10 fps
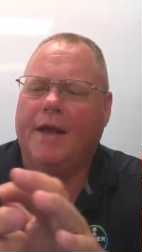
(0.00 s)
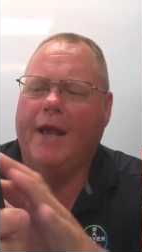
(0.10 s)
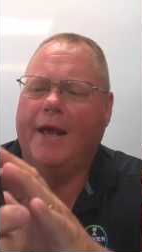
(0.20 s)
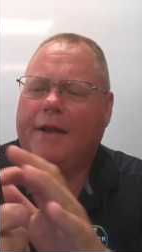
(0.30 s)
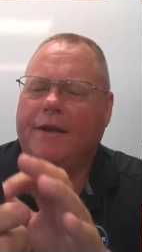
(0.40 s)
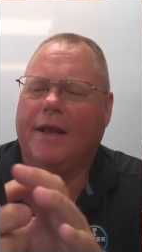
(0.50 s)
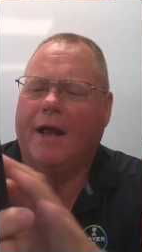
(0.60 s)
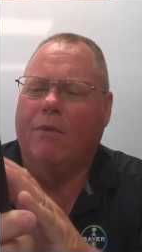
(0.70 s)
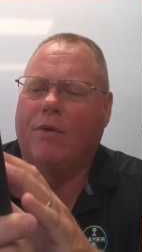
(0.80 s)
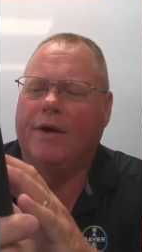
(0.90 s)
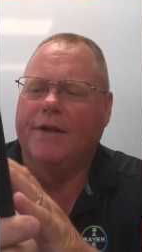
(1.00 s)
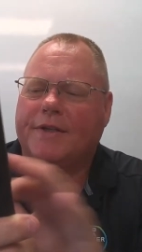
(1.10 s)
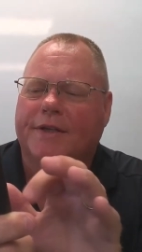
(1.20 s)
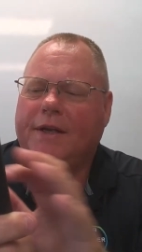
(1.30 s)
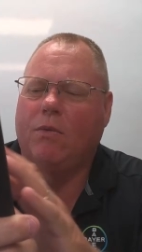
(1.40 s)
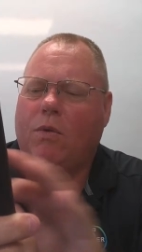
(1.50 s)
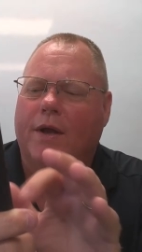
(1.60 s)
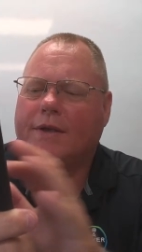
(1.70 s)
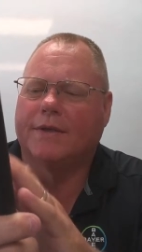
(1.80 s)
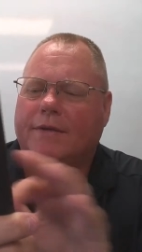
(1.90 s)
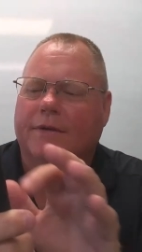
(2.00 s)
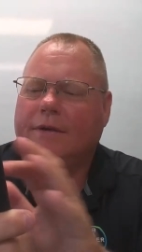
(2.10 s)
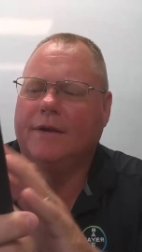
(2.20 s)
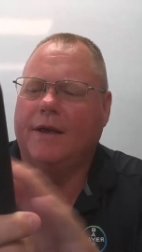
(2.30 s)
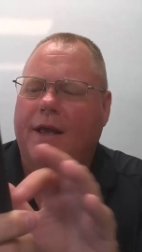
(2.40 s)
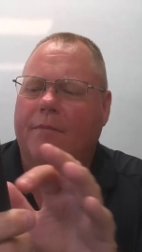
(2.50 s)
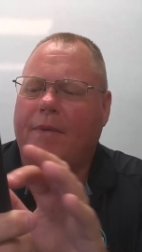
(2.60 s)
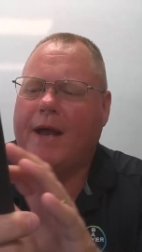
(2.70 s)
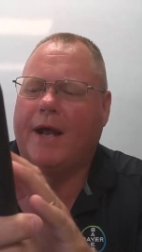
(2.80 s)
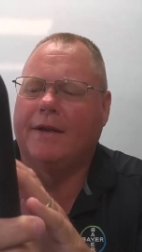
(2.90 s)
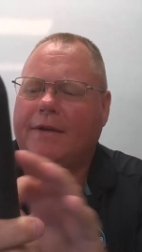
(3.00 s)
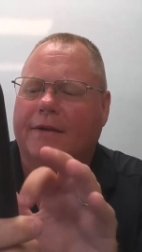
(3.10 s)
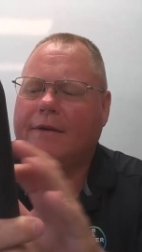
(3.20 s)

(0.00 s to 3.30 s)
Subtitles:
and I wanted to see what impact